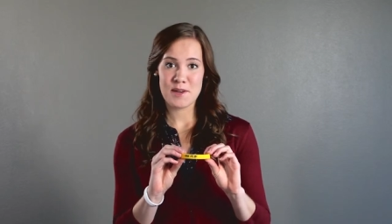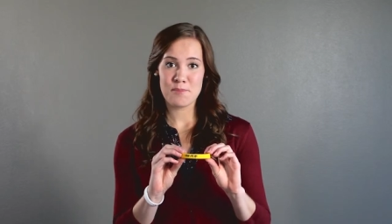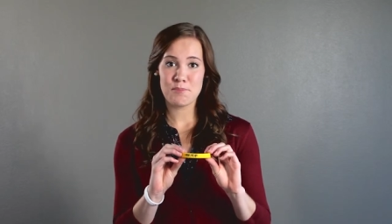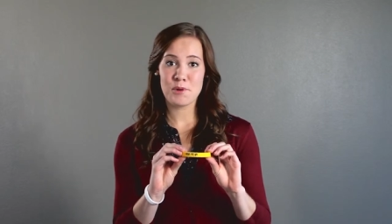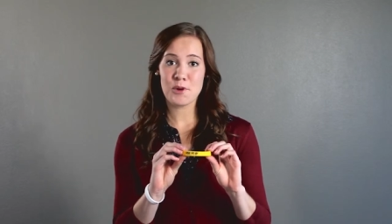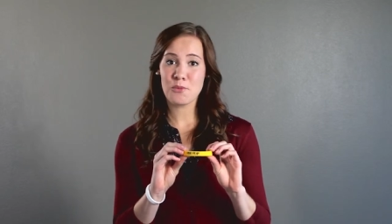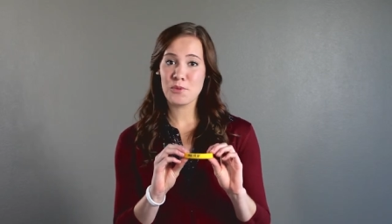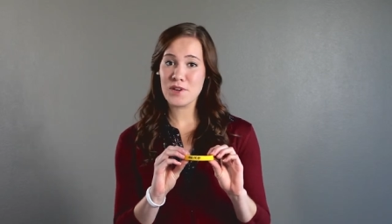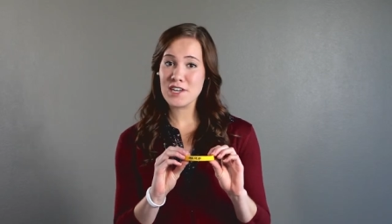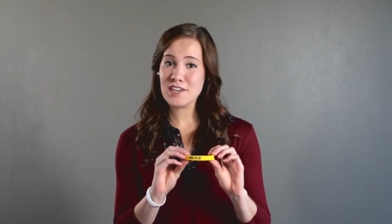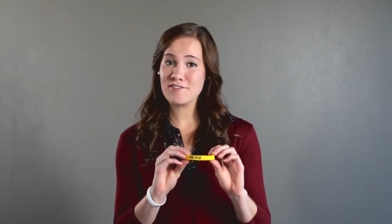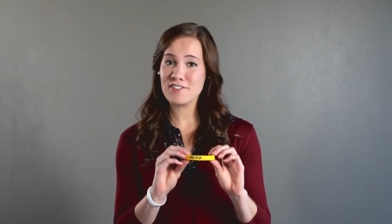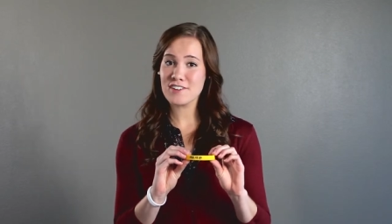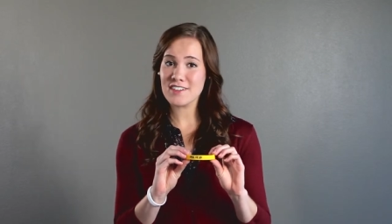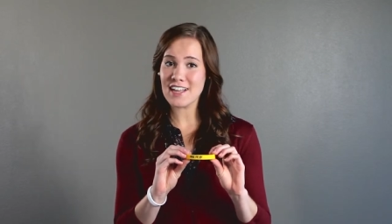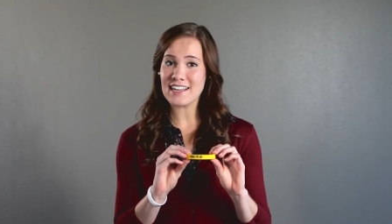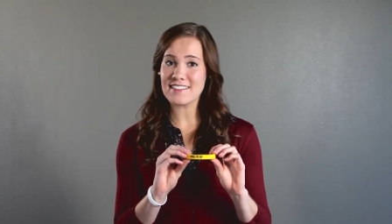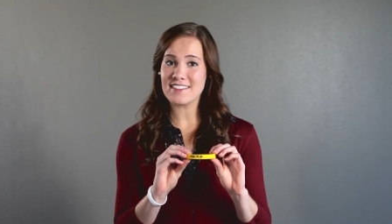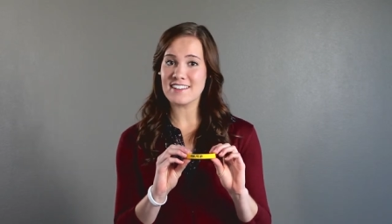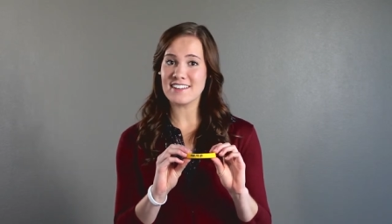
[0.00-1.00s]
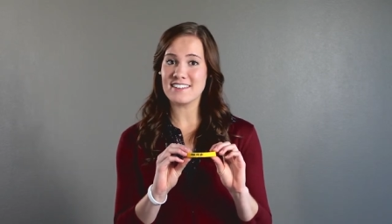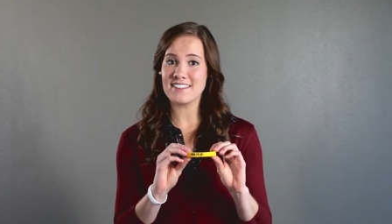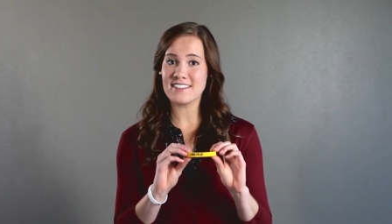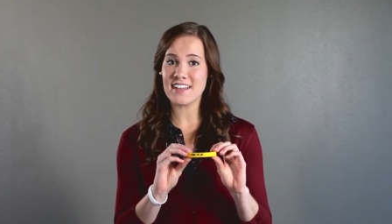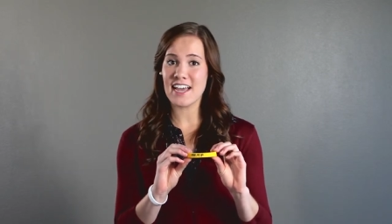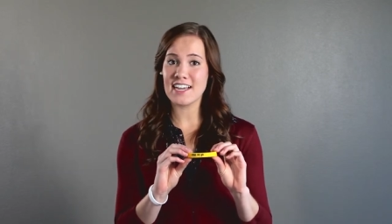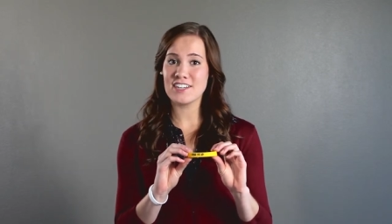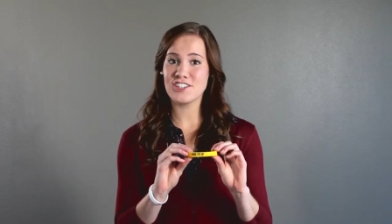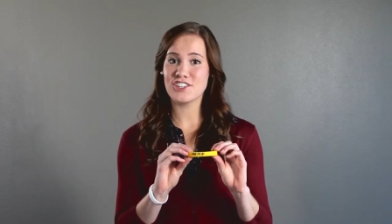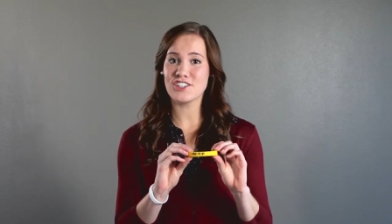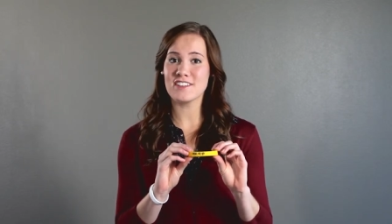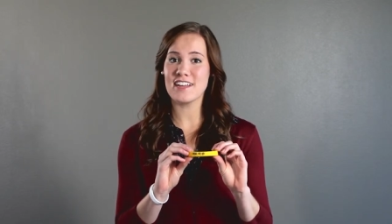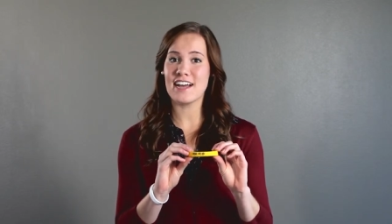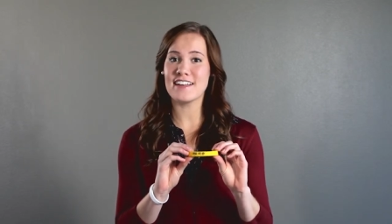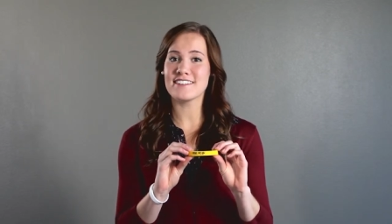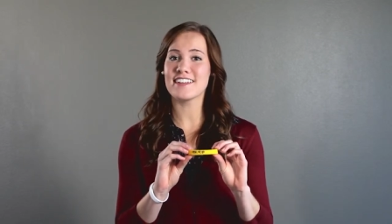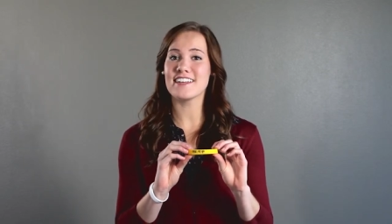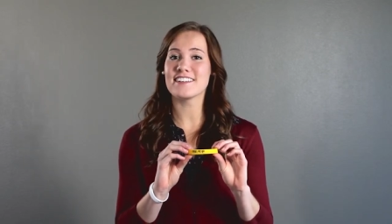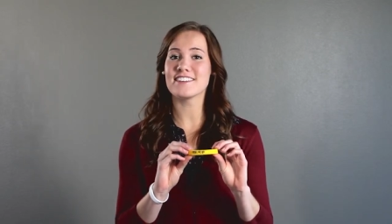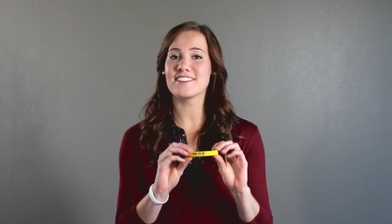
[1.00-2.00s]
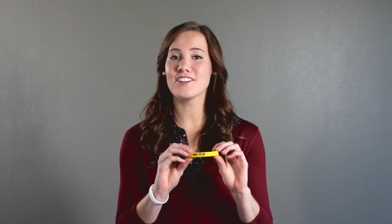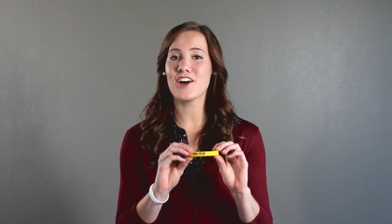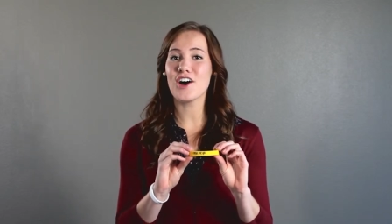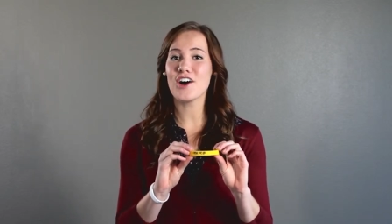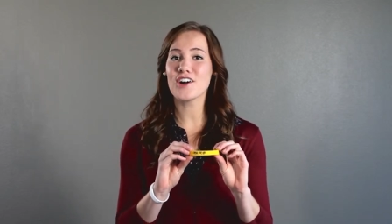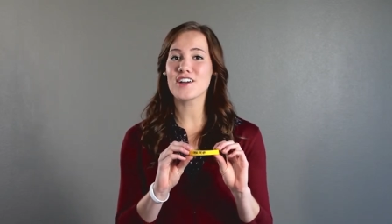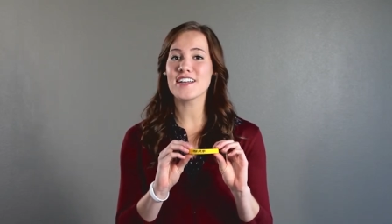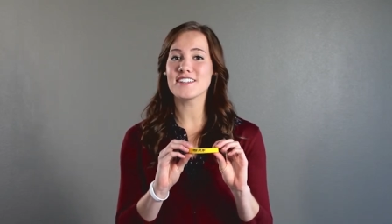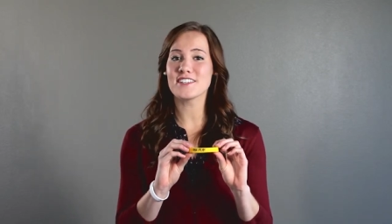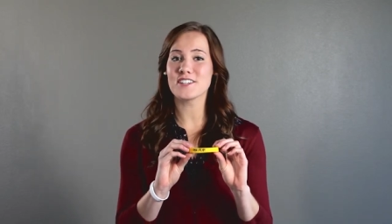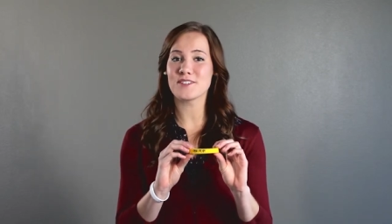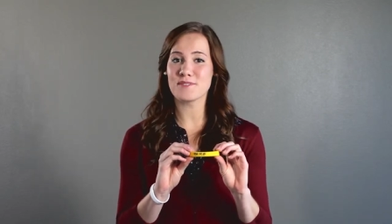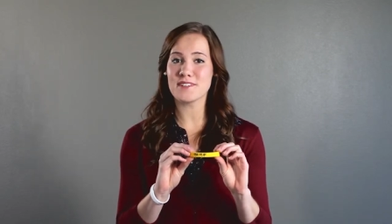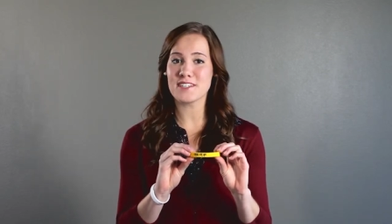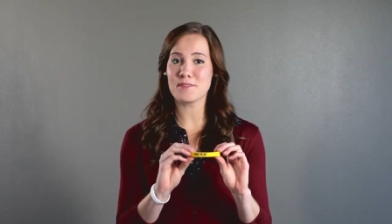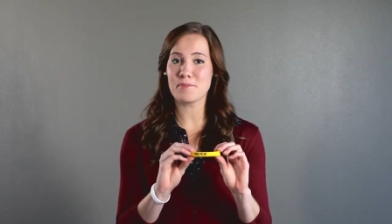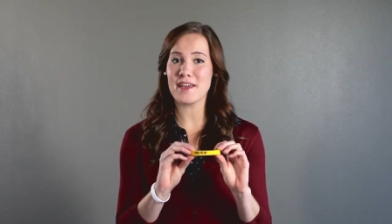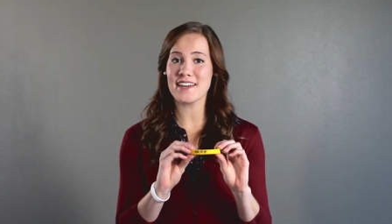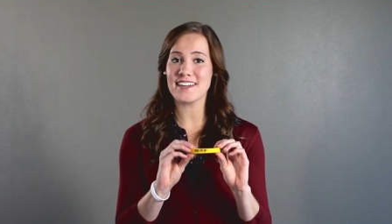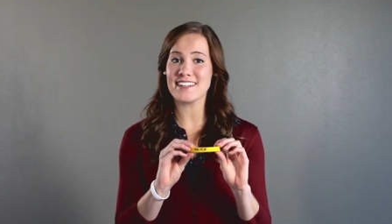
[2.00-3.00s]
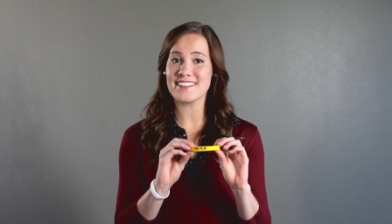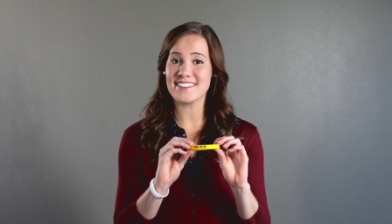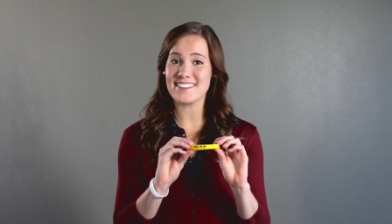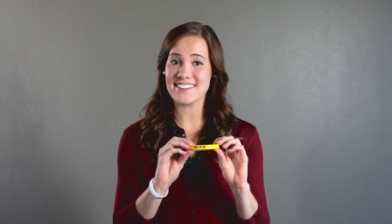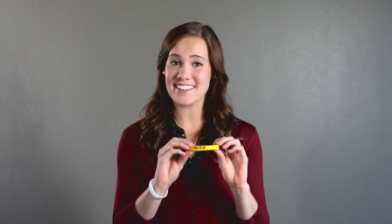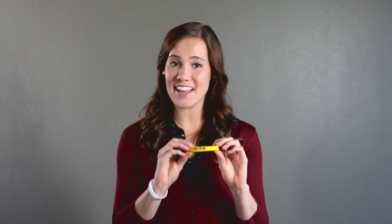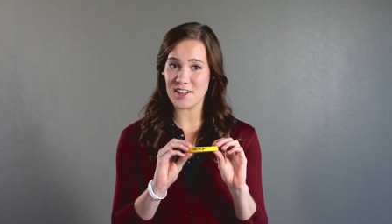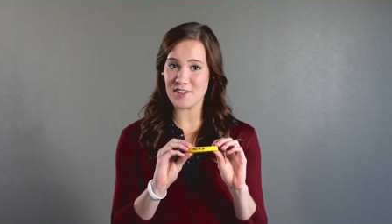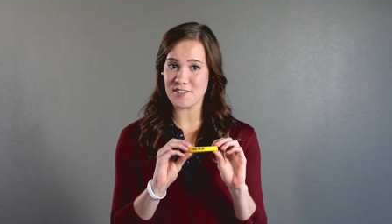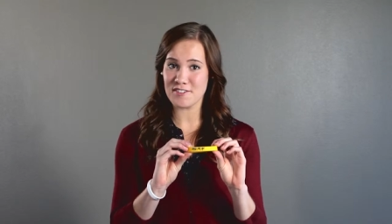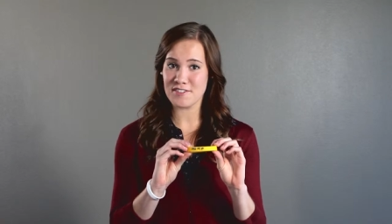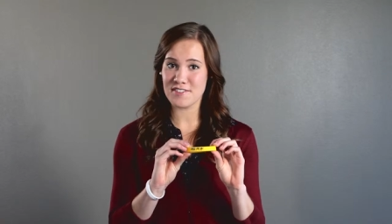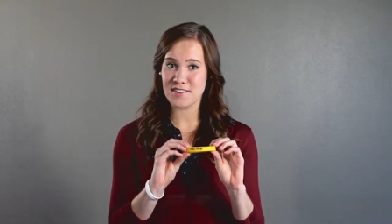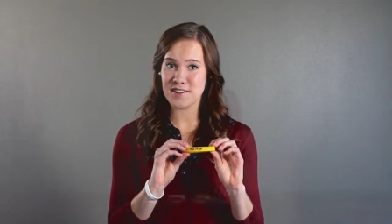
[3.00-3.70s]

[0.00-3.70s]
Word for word: but we feel like the design should last as long as the wristband itself.